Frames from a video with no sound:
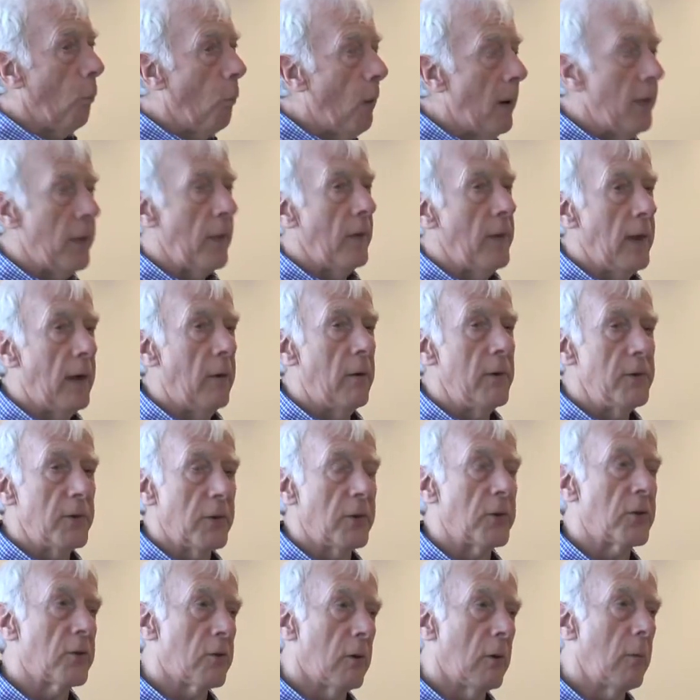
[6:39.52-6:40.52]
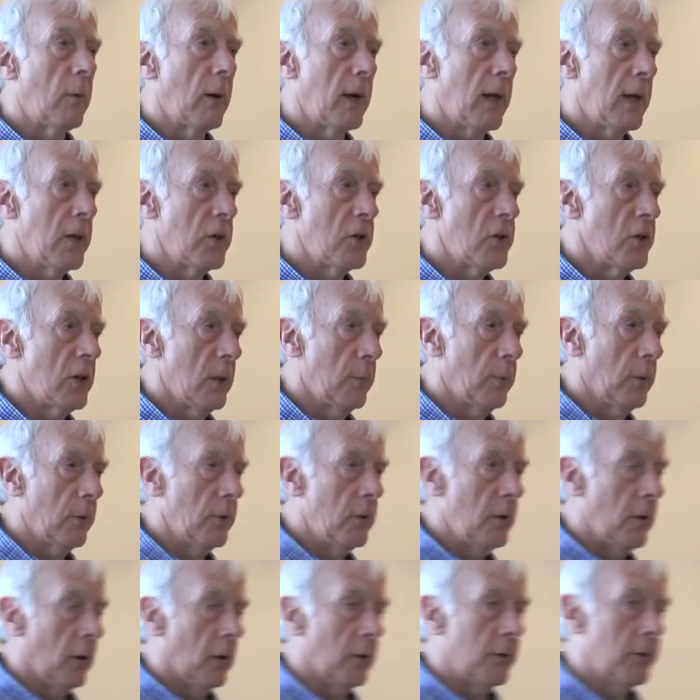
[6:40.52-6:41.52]
whether there is a strong relationship or
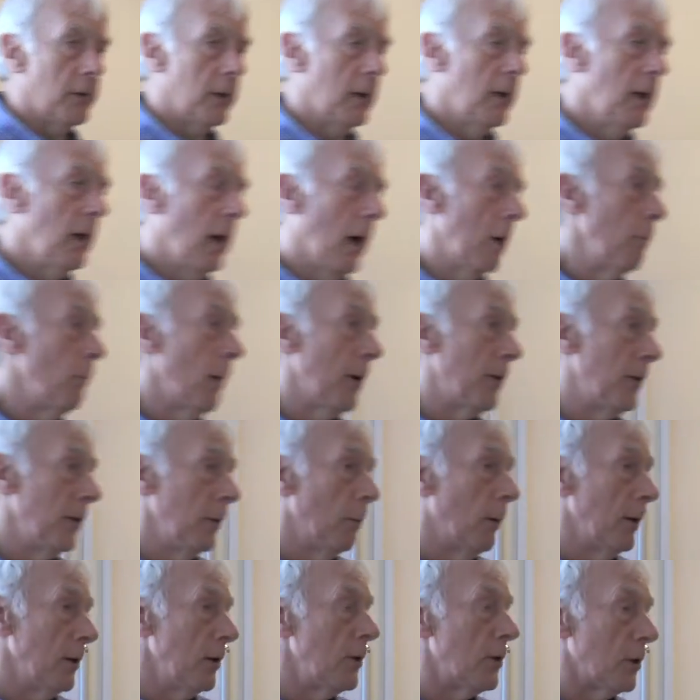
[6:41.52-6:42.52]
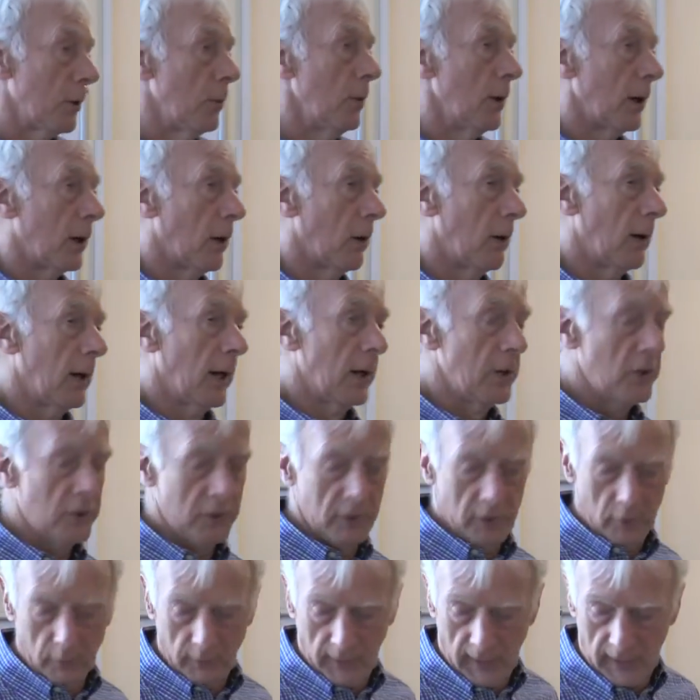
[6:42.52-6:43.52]
not, and whether you, when you do the
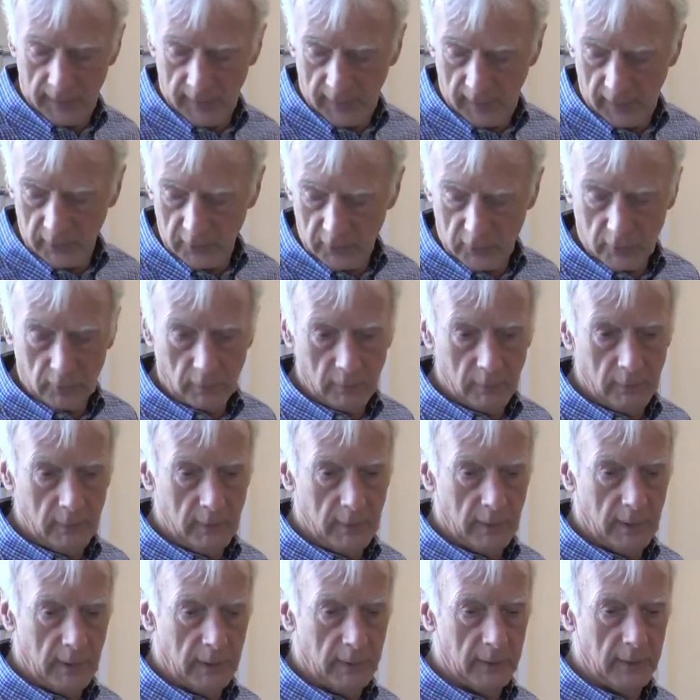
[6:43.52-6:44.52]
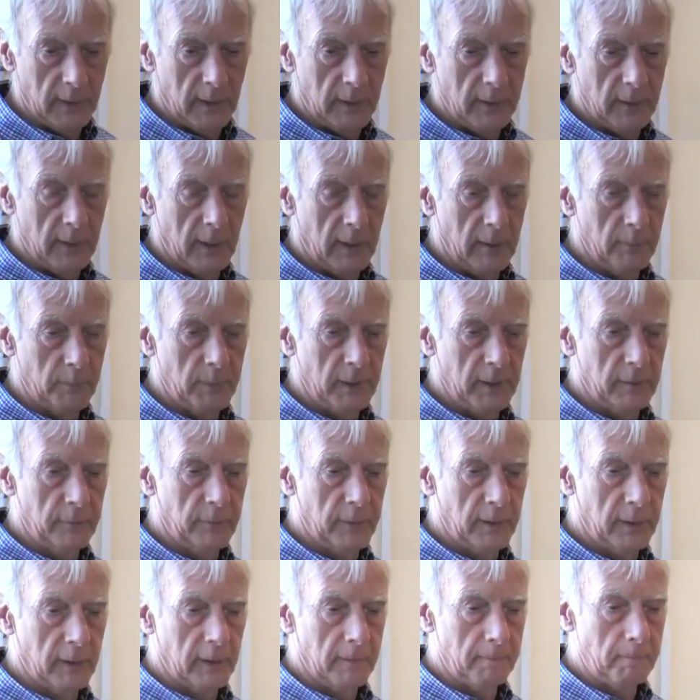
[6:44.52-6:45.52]
correlation, you'll get that strong, that, that, that big
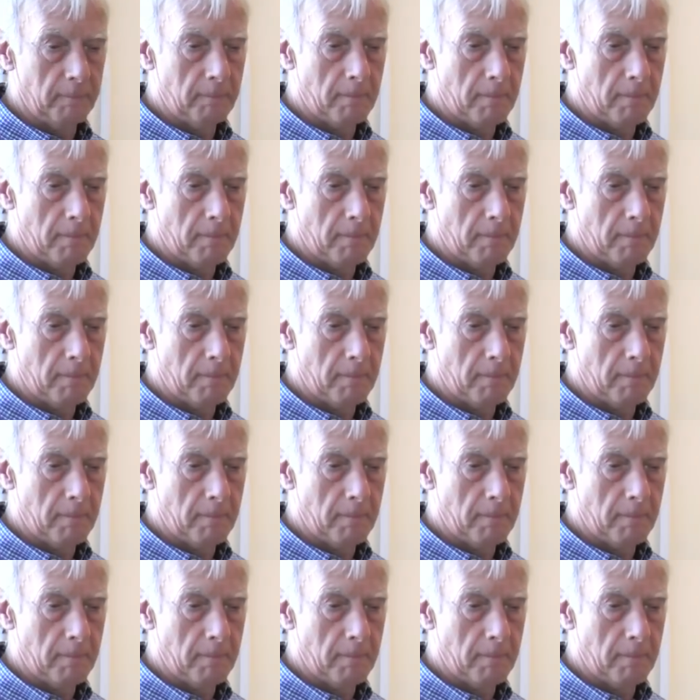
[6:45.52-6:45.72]
figure.